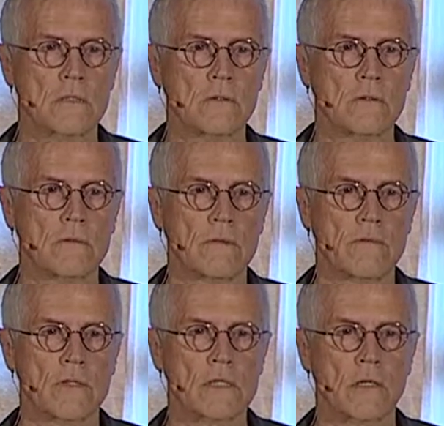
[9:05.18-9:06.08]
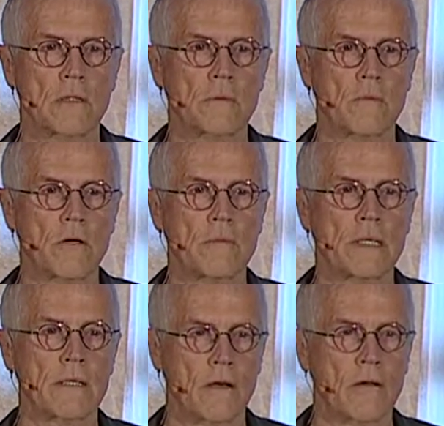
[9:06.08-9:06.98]
to reversing global
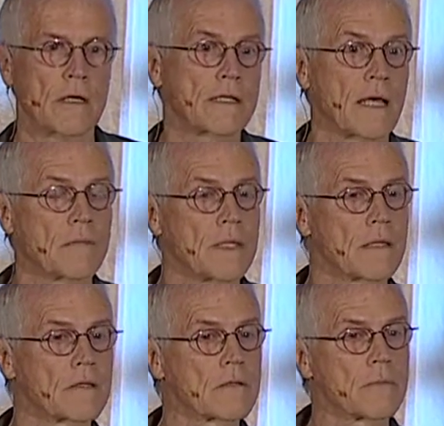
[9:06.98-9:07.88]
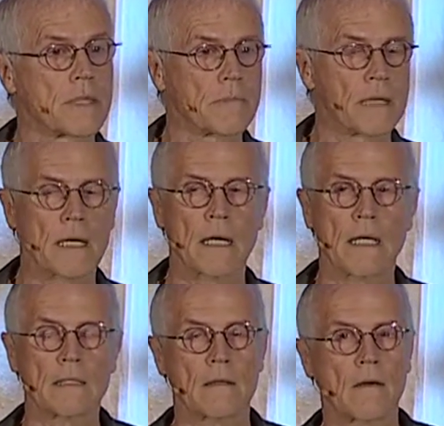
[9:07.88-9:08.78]
warming, and they all looked at me a little bit
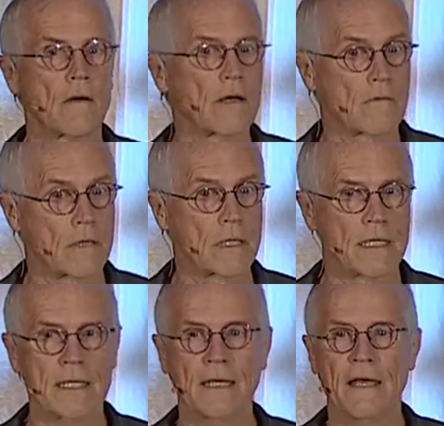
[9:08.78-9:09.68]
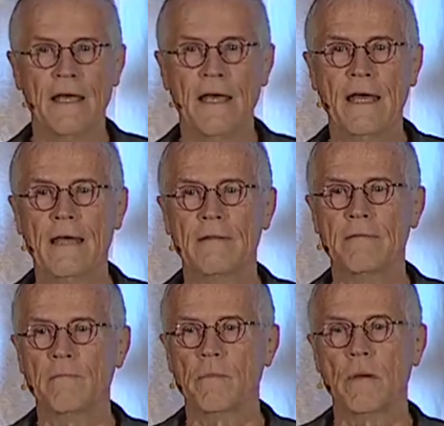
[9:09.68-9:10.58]
bug-eyed and going, "Really?"
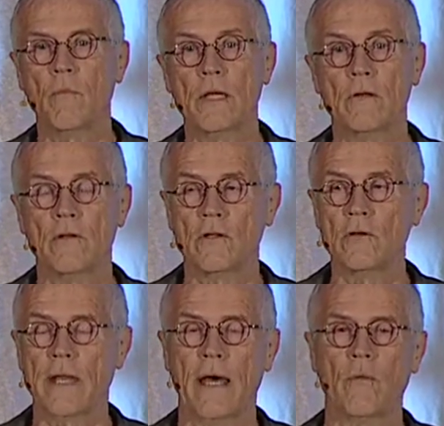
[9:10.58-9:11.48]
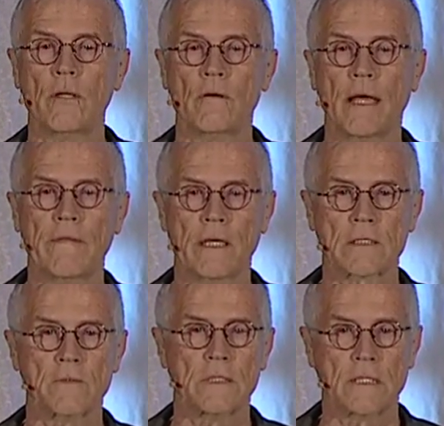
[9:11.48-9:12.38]
And but we don't do that. We don't have the
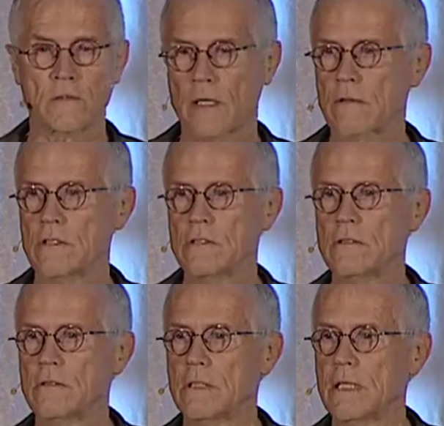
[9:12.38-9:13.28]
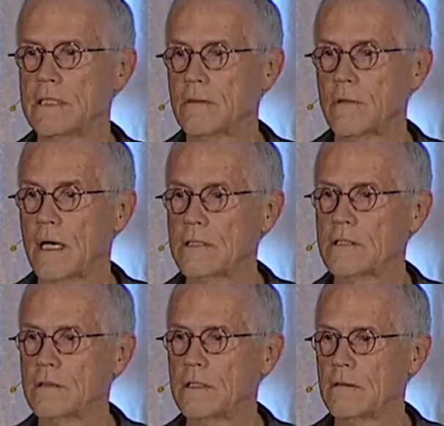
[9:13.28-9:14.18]
expertise. Why don't you do it? And I said, "Well, I
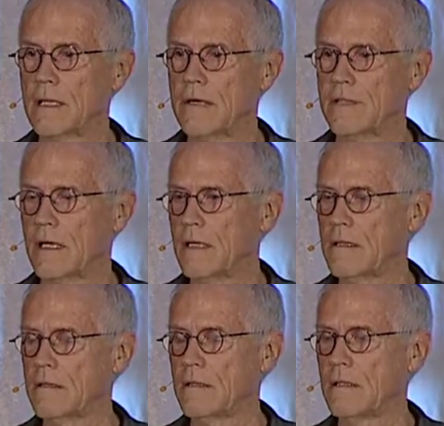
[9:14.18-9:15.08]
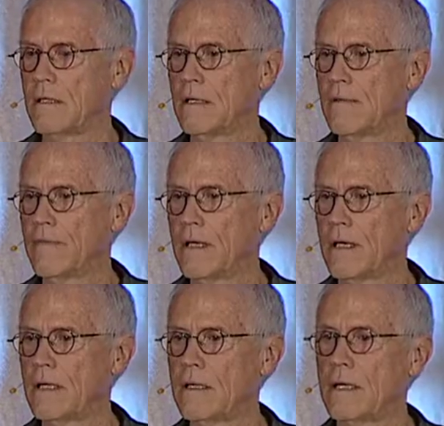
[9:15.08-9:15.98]
certainly don't have it either."
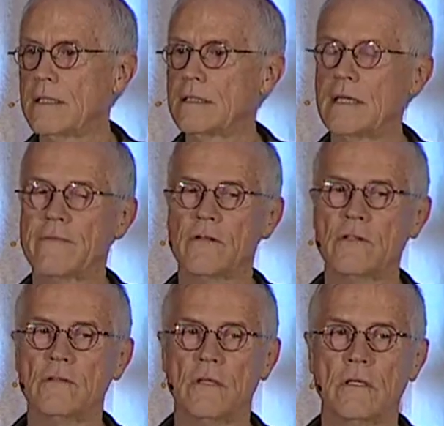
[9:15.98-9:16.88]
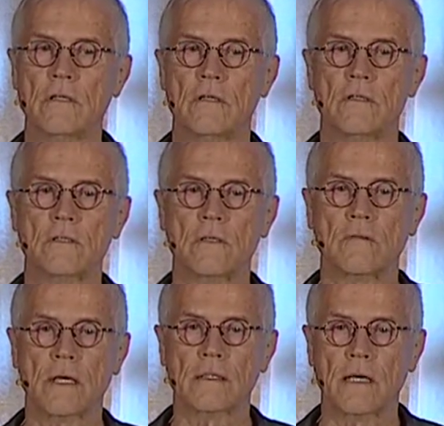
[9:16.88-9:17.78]
And I did that for two years, sort
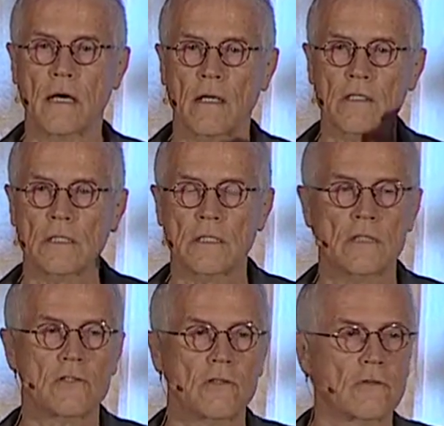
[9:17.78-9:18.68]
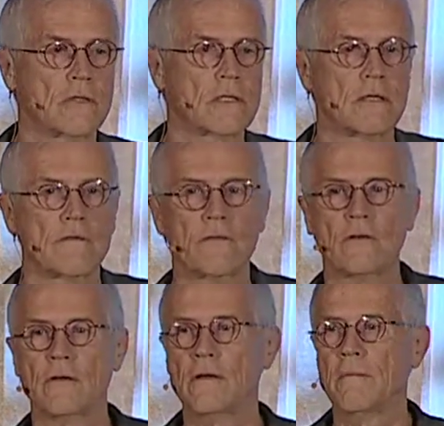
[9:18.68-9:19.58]
of like Diogenes, you know, looking
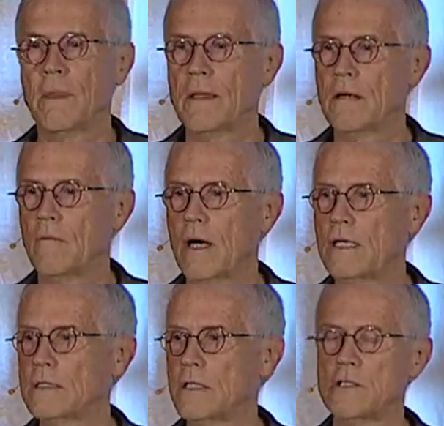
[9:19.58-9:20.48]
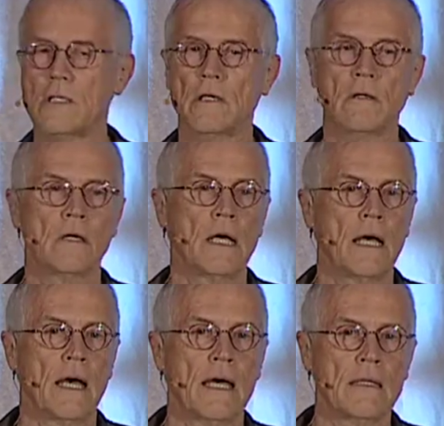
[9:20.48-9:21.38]
for a wise NGO.
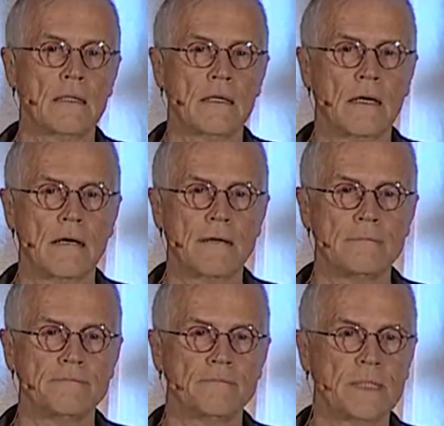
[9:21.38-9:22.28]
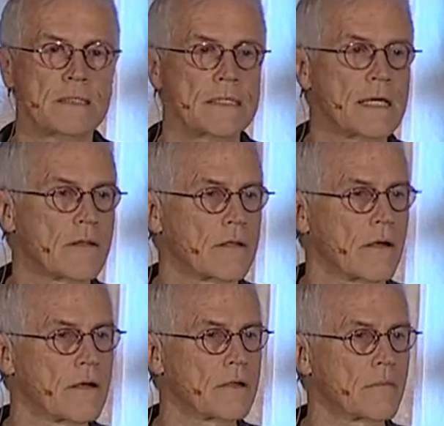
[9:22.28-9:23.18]
And um, not to say that there
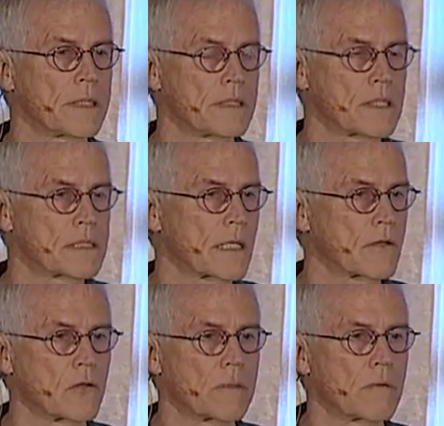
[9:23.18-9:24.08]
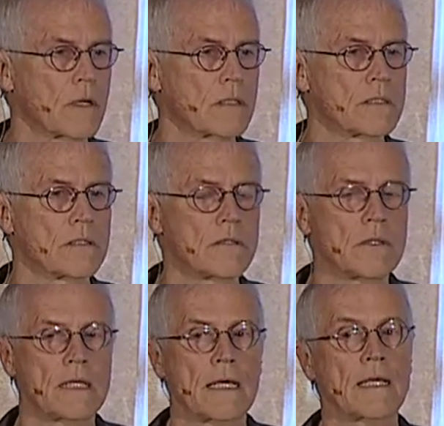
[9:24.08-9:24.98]
aren't, but just like nobody wanted to do
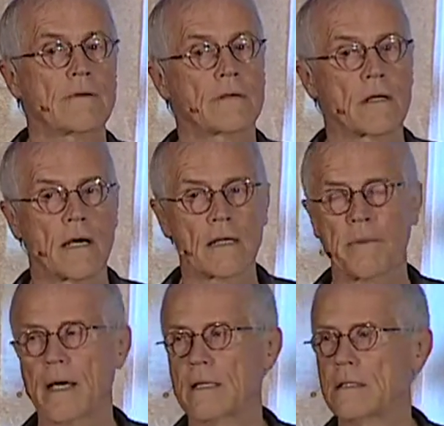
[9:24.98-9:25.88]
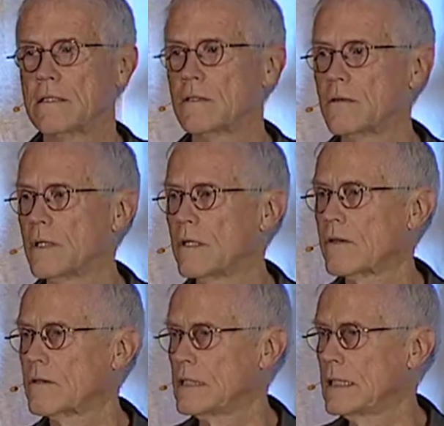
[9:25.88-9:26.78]
it. And I forgot about it until
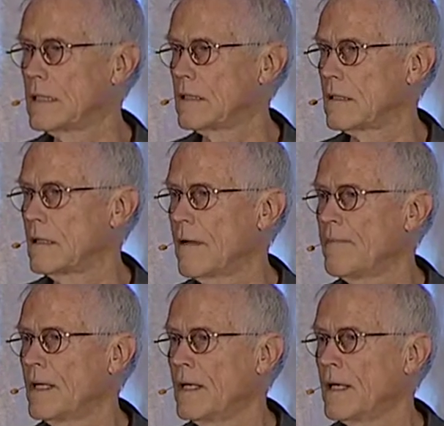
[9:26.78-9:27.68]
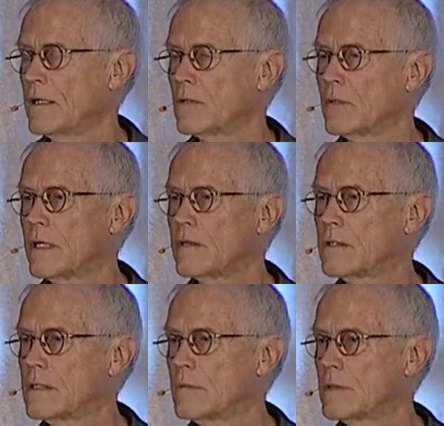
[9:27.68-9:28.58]
2013. And in
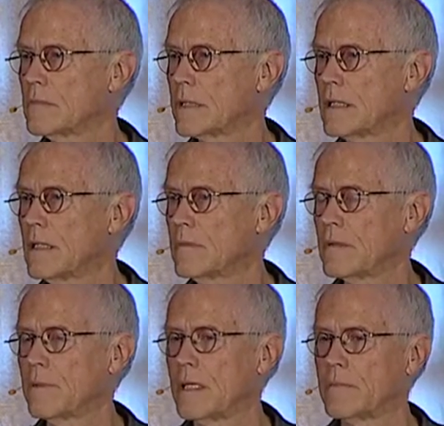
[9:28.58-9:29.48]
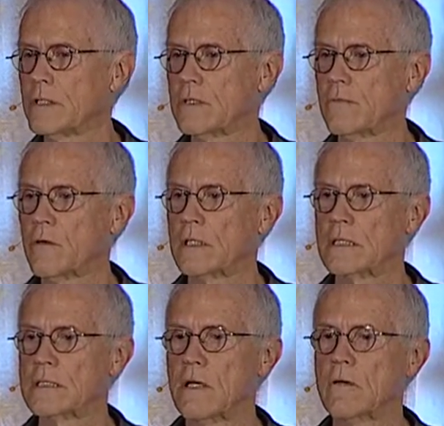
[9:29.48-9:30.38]
2013, Bill McKibben published in Rolling
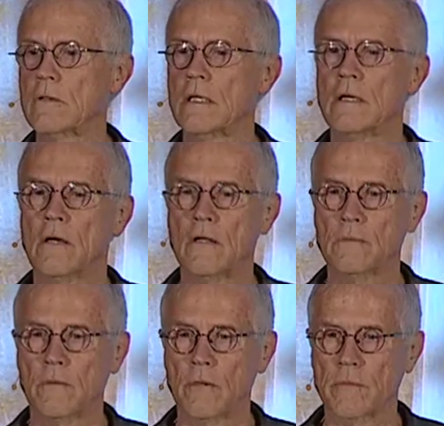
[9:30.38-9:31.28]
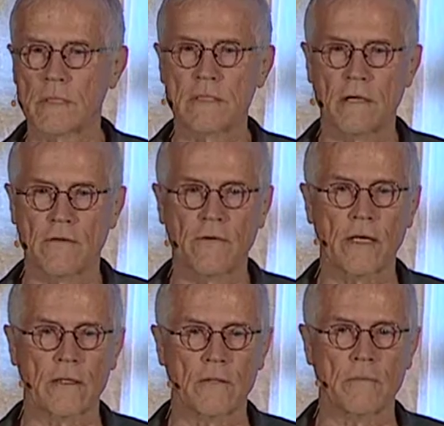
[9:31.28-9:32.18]
Stone Global Warming's
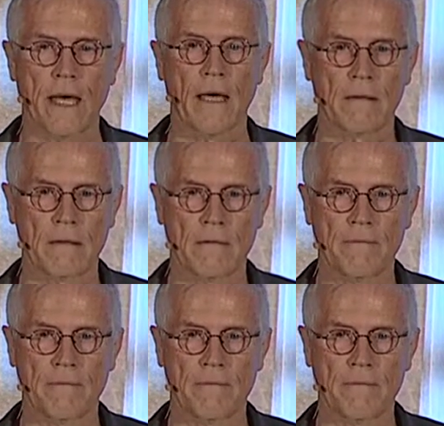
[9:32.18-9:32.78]
Terrifying New Math.